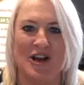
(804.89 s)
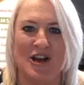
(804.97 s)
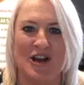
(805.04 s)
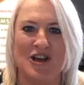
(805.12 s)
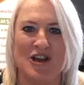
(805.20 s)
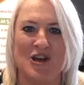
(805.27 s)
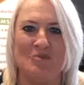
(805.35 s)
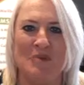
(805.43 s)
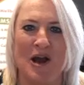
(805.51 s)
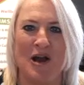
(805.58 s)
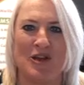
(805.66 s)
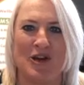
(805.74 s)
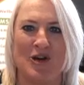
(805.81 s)
Are you
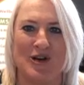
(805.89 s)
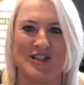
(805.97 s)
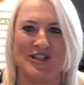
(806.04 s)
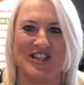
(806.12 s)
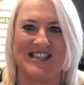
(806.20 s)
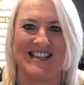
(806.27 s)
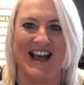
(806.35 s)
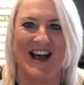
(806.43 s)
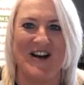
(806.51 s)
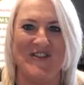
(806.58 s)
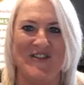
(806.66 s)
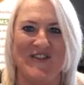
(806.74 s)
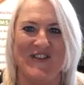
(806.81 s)
both cooks yourself?